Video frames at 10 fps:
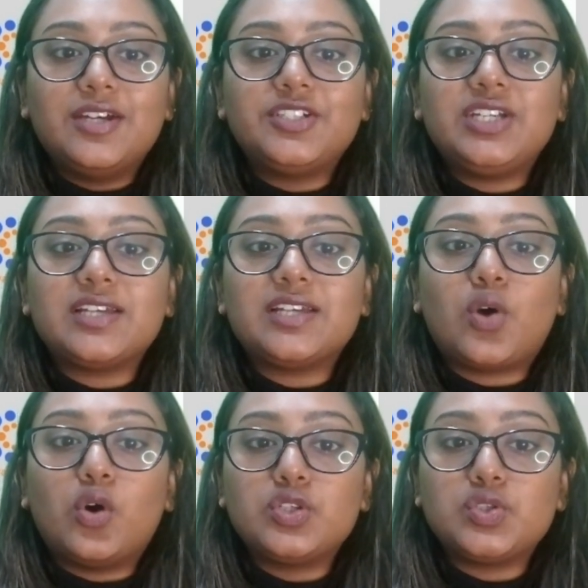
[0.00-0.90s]
She has
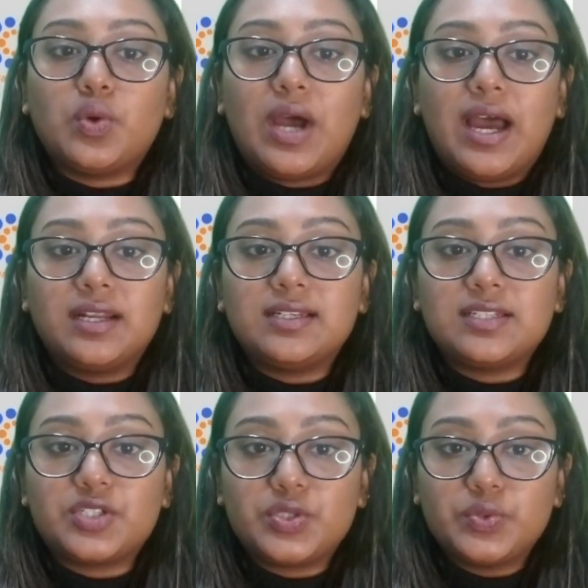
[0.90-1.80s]
also
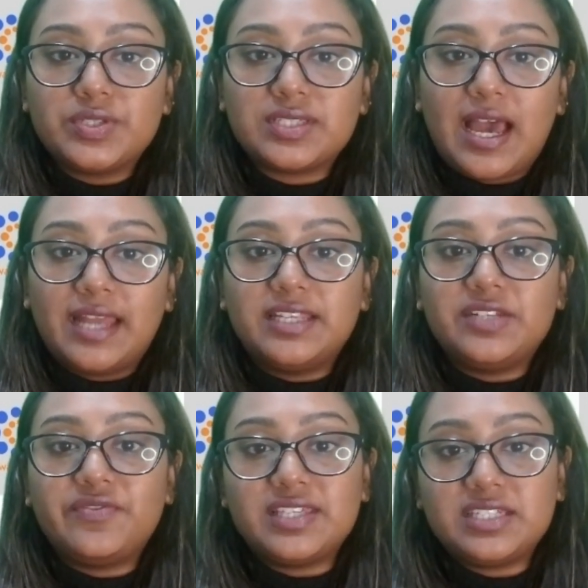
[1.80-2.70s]
handled issues and
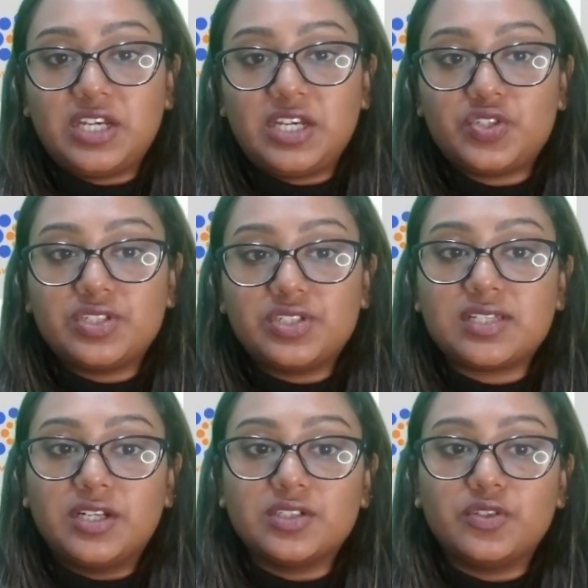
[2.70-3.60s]
investigations
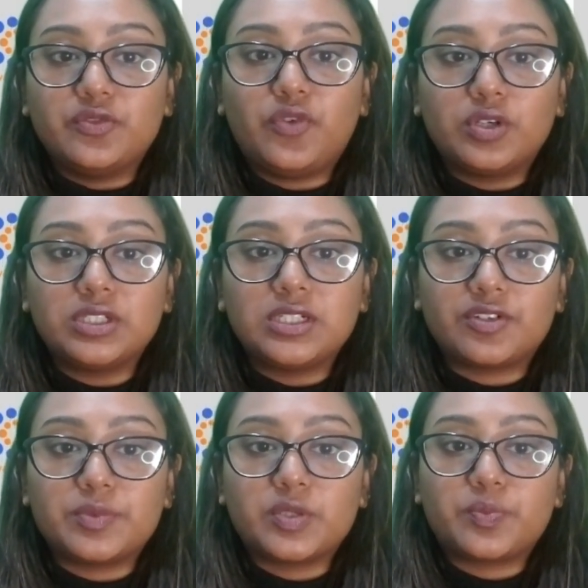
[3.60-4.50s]
under the Foreign
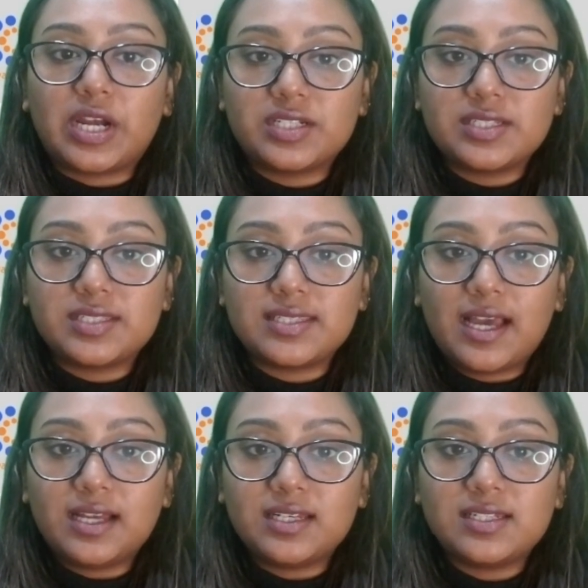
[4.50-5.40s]
Corrupt Practices
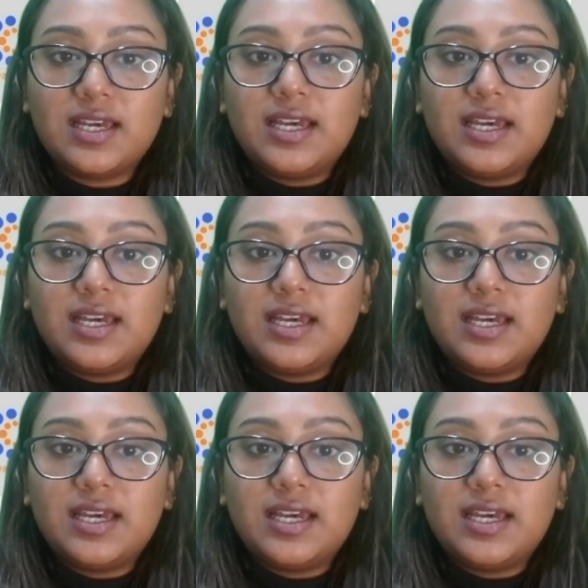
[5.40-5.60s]
Act